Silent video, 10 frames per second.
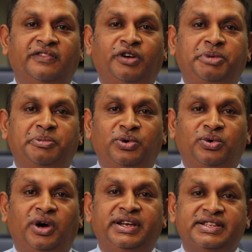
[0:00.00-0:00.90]
for people
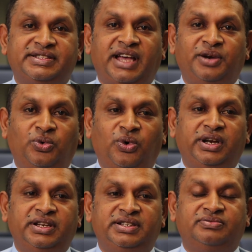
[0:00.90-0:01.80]
who understand
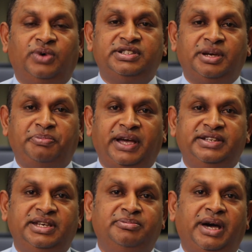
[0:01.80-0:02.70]
what supply
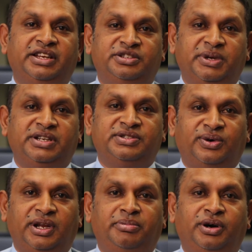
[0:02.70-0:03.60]
chain management is
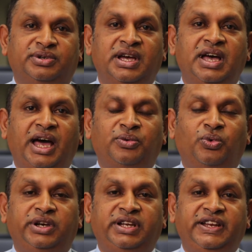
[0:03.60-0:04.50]
all about and
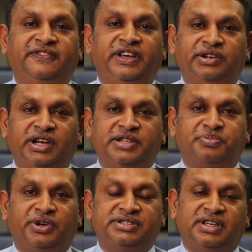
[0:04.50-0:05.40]
what are the various
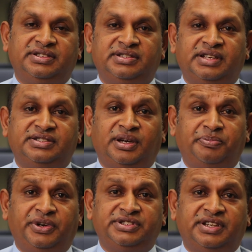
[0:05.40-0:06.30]
processes and
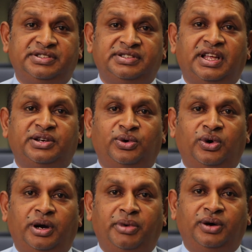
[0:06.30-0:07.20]
sub-processes that
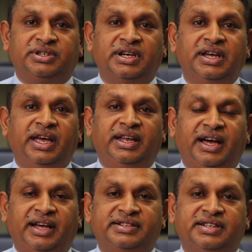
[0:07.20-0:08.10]
go about
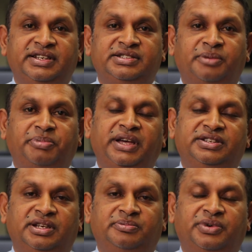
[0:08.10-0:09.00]
enhancing the supply
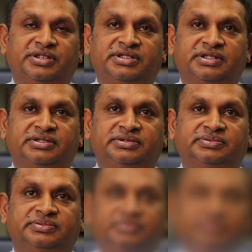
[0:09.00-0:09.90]
chain process.
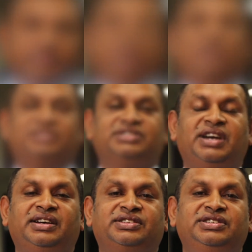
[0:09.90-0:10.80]
So
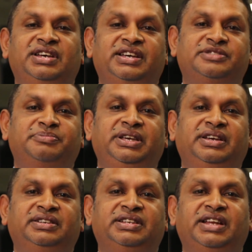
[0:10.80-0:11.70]
Lockjack
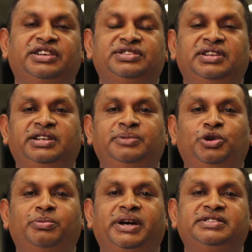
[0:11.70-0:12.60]
GSB International
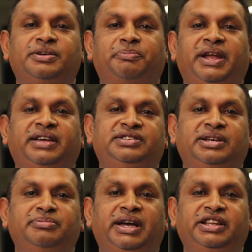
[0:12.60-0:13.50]
Diploma in Supply
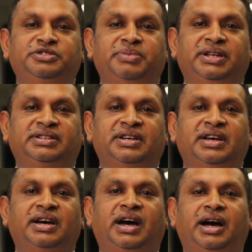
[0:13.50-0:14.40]
Chain Management,
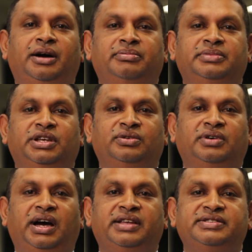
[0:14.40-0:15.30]

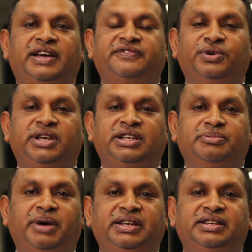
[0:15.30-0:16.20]
as
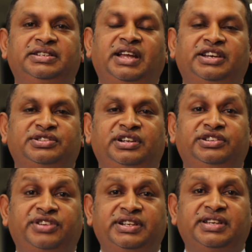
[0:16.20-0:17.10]
advocated by the International
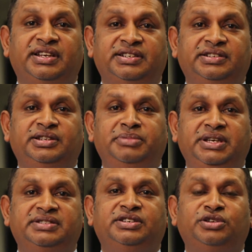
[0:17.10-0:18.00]
Trade Center, to
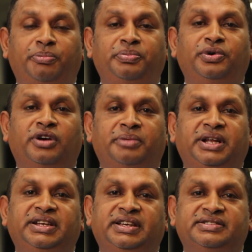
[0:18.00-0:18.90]
me is the top program
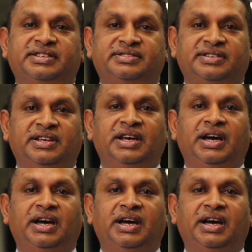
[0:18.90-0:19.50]
that exists